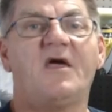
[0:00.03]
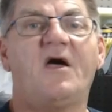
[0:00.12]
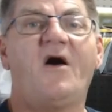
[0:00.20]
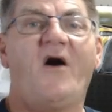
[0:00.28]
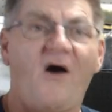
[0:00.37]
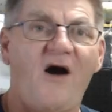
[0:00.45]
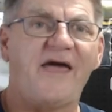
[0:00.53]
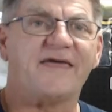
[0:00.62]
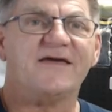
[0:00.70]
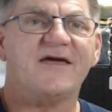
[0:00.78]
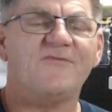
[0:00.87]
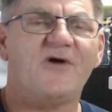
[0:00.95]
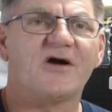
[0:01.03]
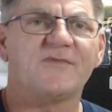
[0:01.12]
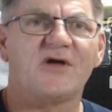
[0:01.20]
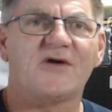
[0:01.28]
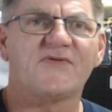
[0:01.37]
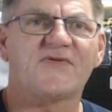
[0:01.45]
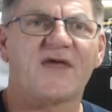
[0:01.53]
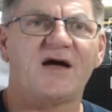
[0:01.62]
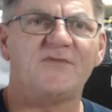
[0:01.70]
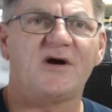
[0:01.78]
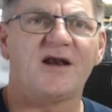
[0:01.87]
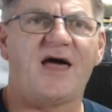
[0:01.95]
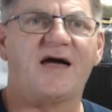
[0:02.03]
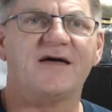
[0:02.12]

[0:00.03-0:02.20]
Hi, and welcome to Aussie Scale Modeler.